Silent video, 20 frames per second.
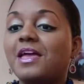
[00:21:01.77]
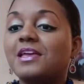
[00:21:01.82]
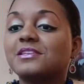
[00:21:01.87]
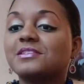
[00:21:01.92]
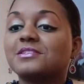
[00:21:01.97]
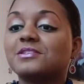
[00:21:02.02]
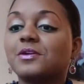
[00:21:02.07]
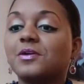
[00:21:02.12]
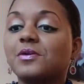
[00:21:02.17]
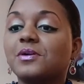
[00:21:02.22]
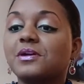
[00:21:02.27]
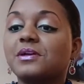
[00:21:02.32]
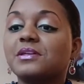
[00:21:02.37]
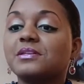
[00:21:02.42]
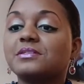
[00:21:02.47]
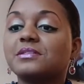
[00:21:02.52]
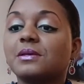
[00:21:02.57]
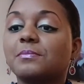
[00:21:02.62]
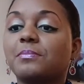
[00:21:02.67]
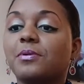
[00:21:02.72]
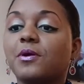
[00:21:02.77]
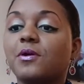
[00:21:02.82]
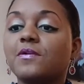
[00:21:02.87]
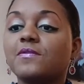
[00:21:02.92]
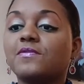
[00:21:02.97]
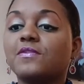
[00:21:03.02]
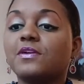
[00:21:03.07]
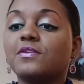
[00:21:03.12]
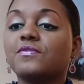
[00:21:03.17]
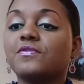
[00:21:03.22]
So it's
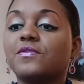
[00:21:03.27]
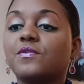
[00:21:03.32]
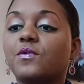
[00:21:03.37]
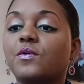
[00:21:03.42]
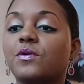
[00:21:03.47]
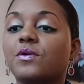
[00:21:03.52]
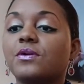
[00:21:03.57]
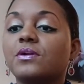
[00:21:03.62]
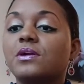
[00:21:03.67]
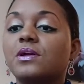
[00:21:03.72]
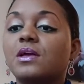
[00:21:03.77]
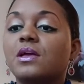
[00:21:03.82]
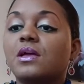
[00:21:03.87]
perfect for